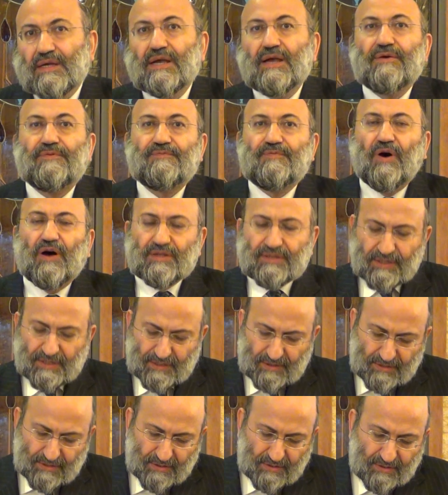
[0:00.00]
A
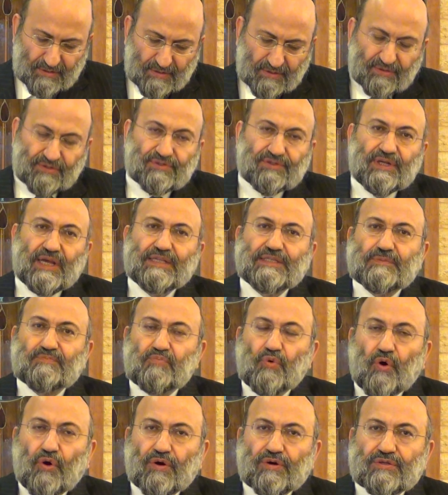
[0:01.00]
father creates
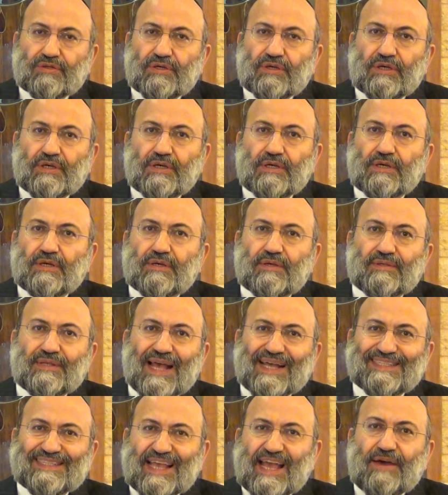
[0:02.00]
board,
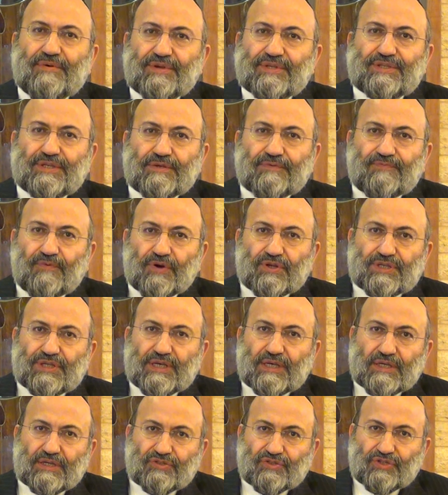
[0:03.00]
does everything for
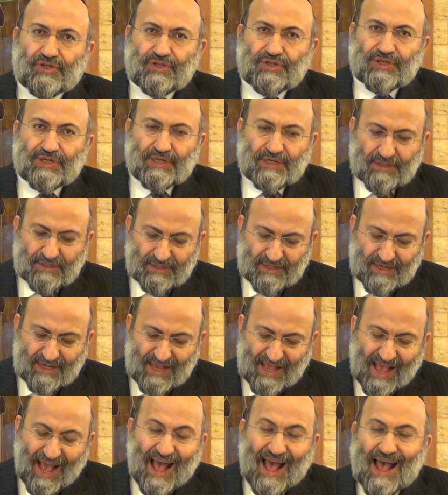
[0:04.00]
the children,
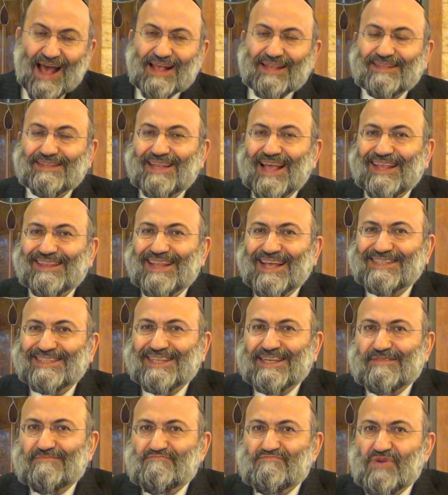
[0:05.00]
and that
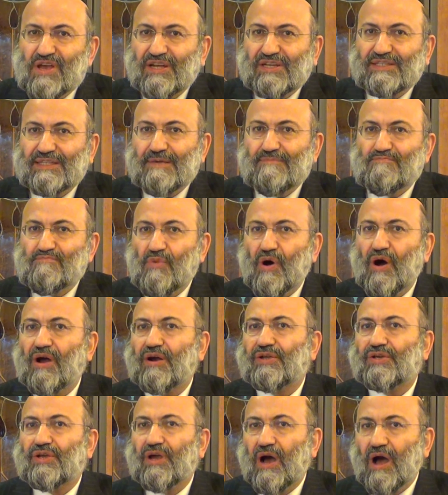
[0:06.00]
doesn't make the
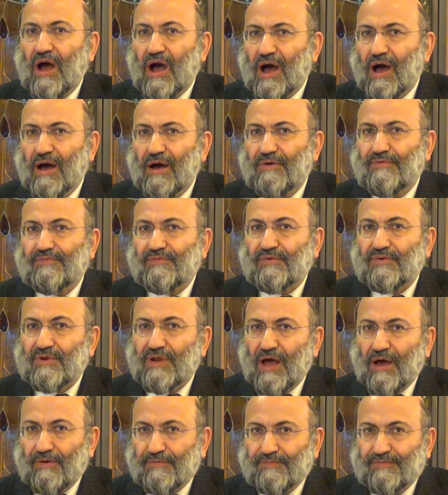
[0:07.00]
mark of
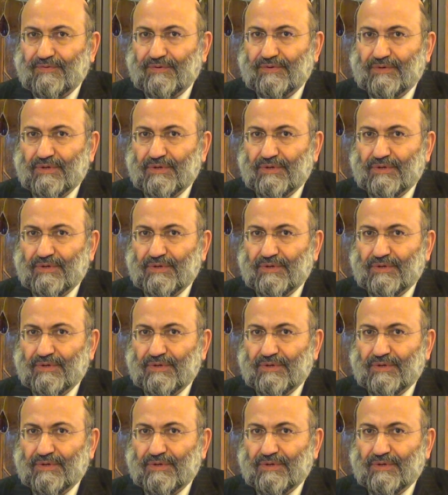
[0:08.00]
love.